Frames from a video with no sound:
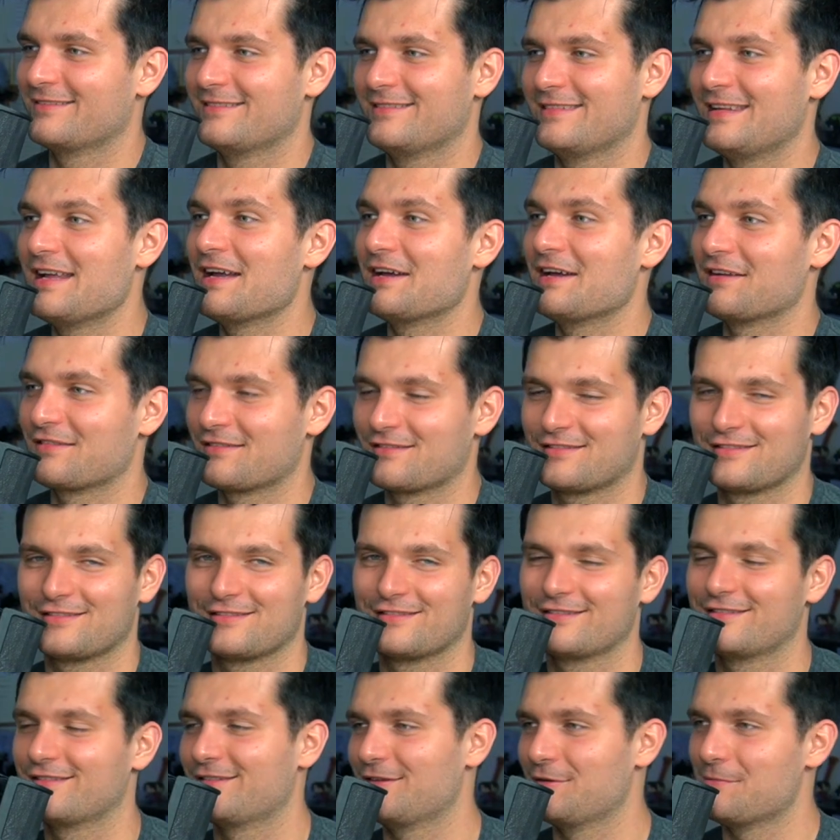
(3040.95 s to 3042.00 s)

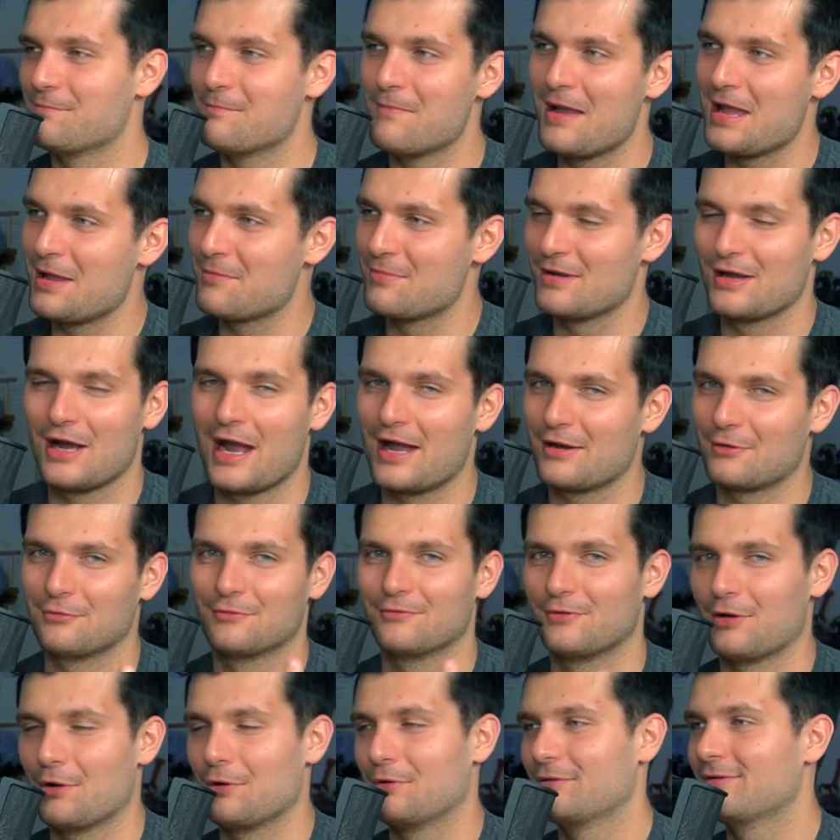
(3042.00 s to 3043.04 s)
Yes. Maybe. I don't know.